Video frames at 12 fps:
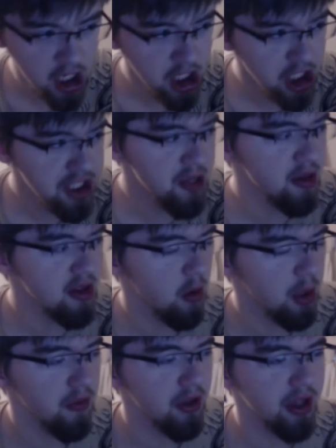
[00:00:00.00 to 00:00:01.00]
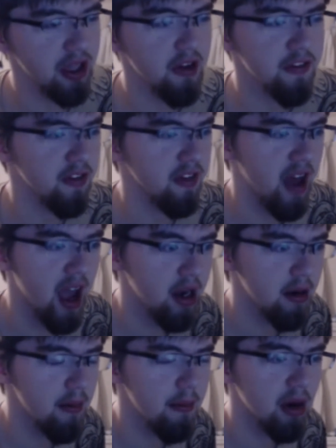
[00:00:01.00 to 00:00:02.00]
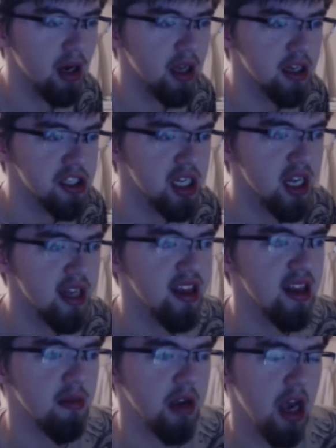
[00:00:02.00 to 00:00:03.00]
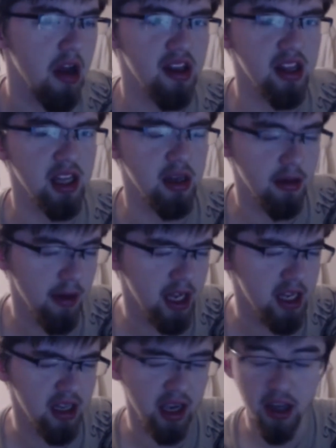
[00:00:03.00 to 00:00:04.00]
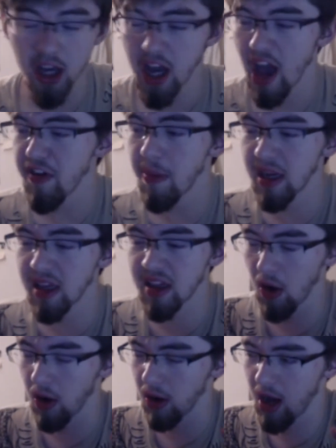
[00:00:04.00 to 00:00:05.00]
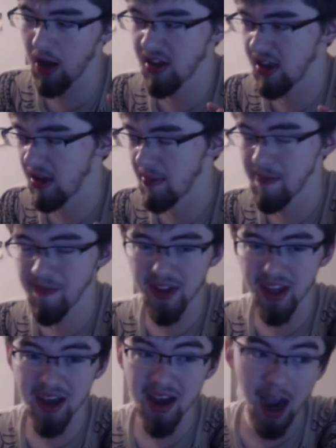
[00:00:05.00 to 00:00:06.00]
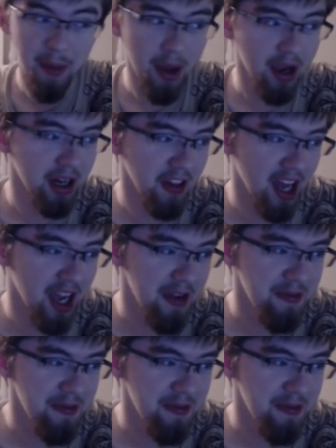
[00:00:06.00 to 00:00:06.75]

She was only really good for that, but she did see some Colosseum. Everybody saw in Colosseum. I'm not gonna lie,